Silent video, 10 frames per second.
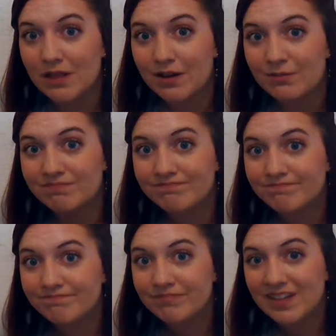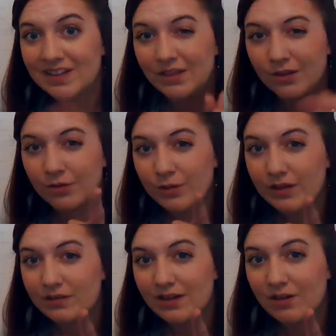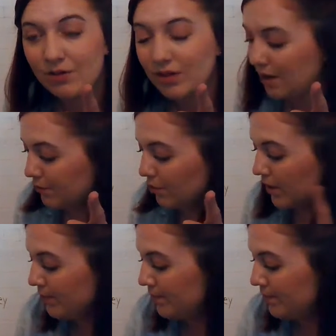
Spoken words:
though. Those beetles I don't care for.